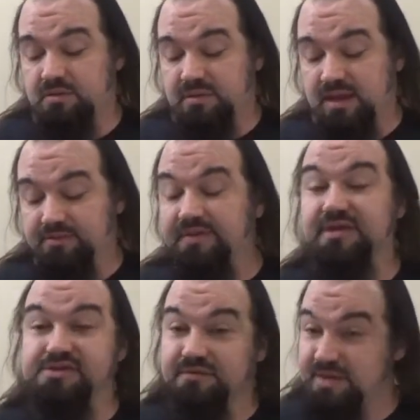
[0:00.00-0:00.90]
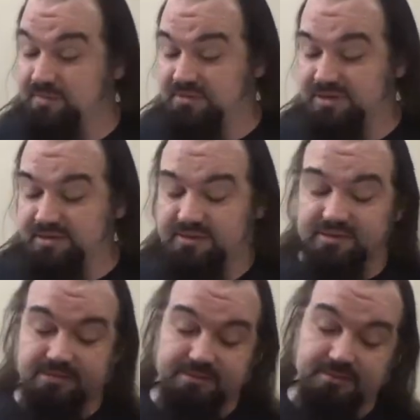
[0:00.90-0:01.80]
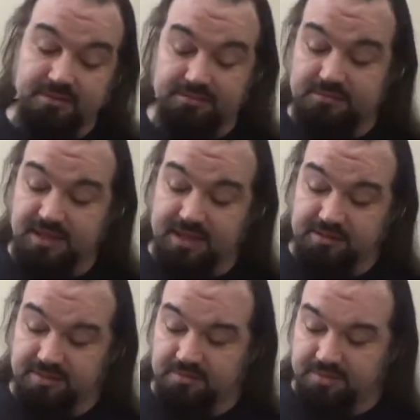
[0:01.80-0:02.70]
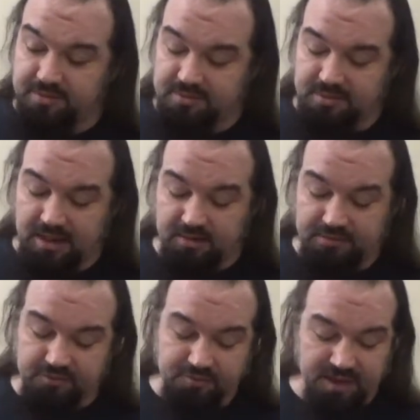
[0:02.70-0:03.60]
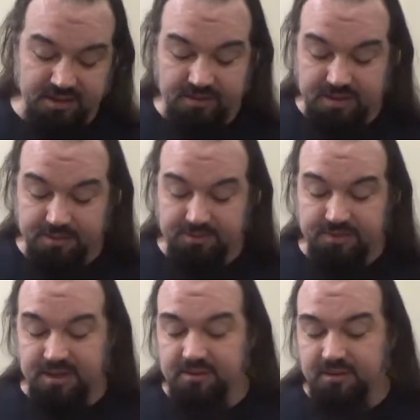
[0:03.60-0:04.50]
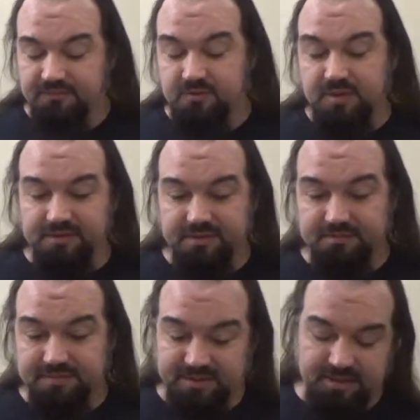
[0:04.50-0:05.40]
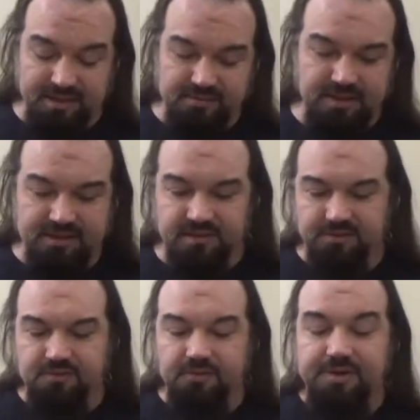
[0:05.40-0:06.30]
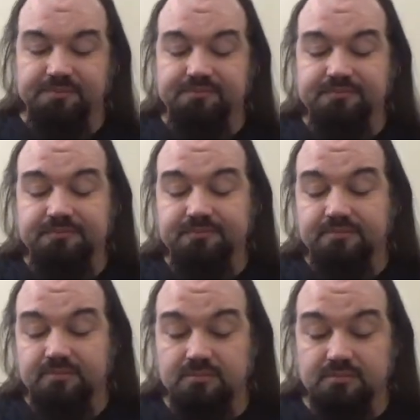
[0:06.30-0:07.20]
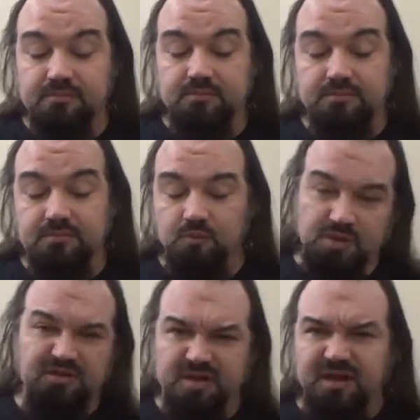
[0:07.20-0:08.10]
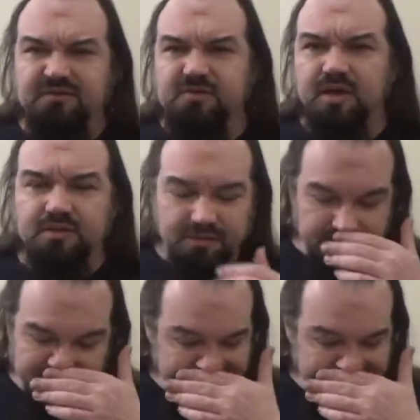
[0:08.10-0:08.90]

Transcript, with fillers: As for this issue of Cable ends, at least. The title seems to be, however, seems to be coming to an end in a few months. That's another story. We'll cover that in a few months.